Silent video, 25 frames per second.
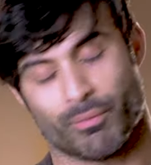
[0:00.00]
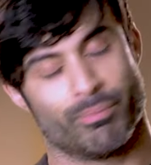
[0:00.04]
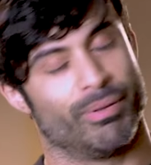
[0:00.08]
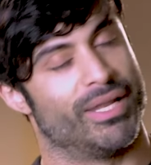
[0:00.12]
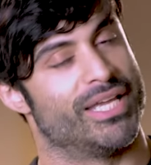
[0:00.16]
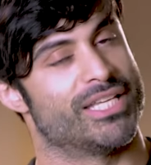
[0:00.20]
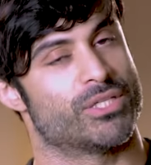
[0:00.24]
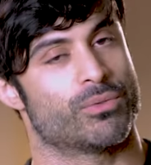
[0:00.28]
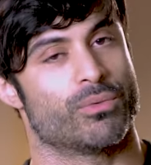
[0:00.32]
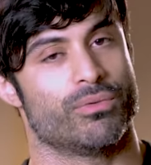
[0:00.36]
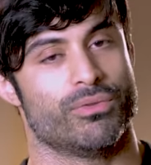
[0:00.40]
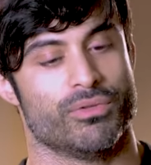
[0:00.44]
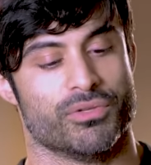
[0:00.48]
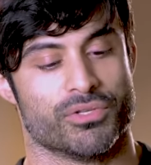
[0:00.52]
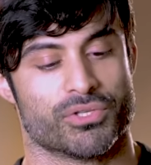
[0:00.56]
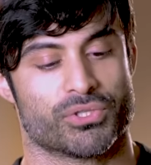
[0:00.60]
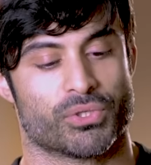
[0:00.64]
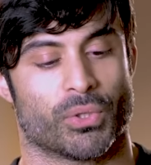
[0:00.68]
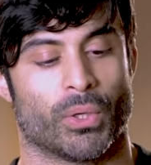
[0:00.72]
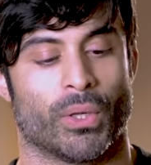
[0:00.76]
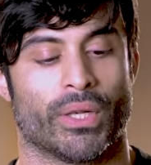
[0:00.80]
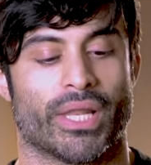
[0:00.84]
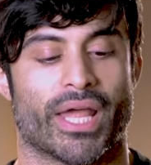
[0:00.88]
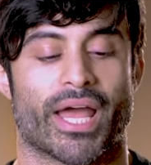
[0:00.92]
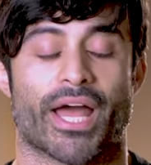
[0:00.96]
replace it with new
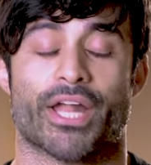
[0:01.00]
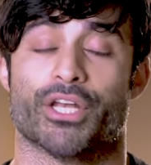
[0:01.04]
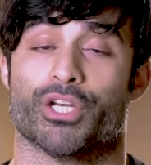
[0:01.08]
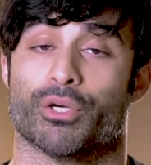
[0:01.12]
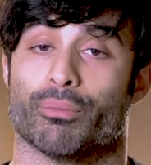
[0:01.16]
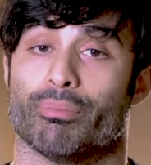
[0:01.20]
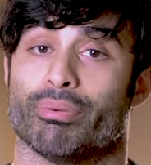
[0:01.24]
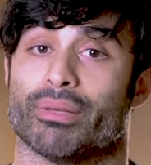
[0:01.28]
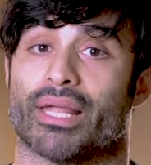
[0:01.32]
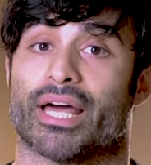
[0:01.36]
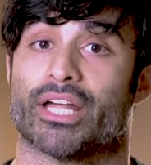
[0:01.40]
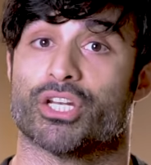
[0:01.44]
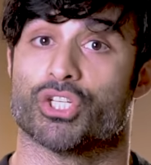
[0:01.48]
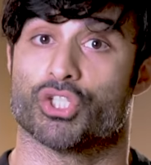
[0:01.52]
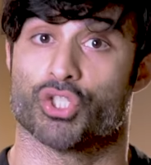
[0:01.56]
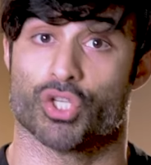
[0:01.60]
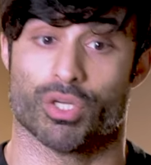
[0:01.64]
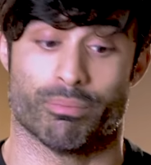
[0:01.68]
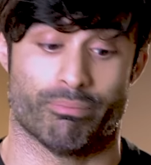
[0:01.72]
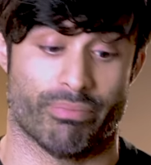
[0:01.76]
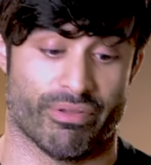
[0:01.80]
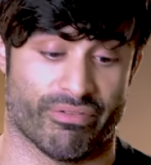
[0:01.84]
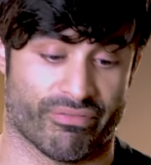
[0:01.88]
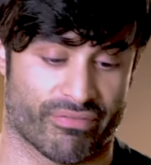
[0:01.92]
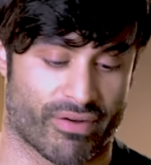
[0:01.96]
soil, and your plant
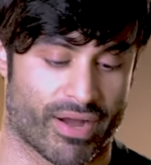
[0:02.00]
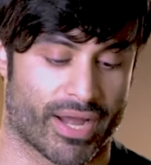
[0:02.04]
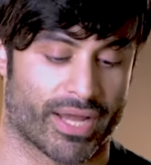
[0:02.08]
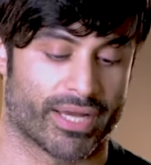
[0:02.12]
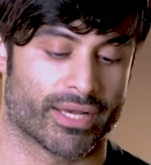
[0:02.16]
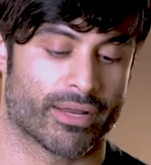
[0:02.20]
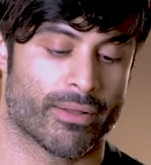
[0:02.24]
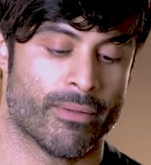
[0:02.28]
should be fine.